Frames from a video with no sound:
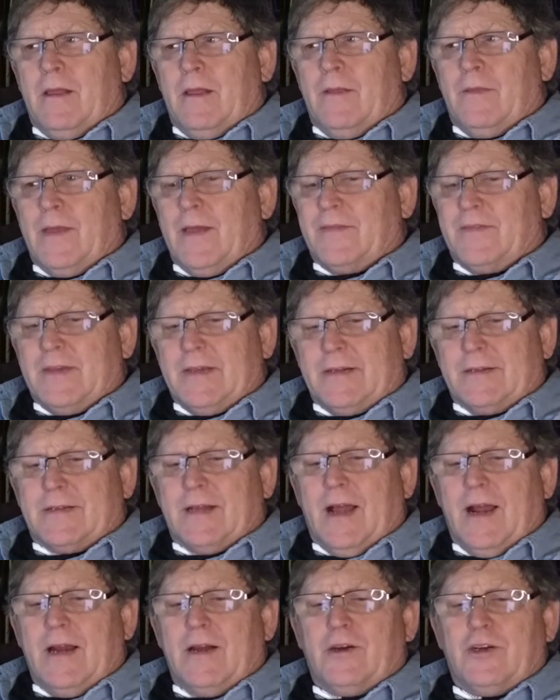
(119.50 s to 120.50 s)
that the
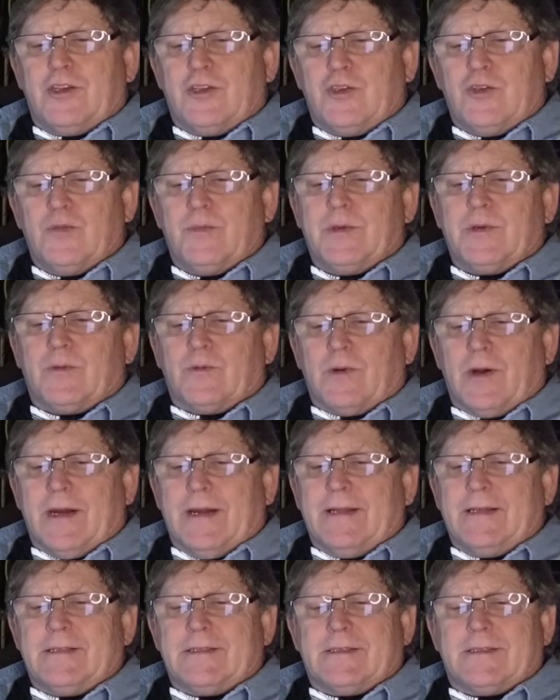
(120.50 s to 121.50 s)
entire human
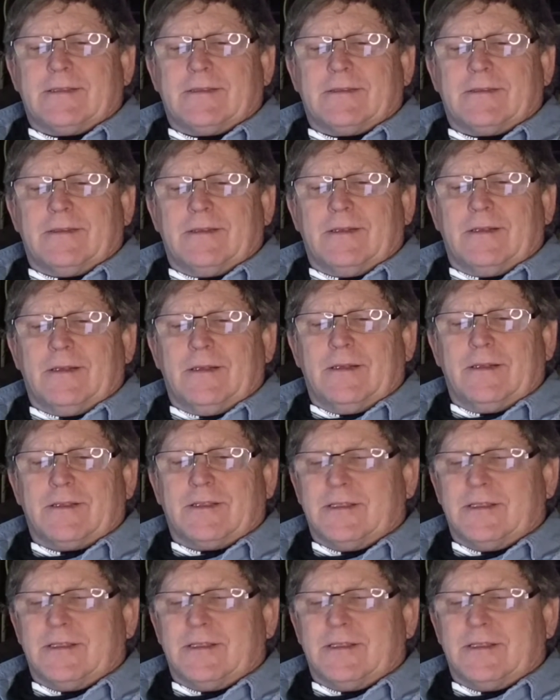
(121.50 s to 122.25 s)
race is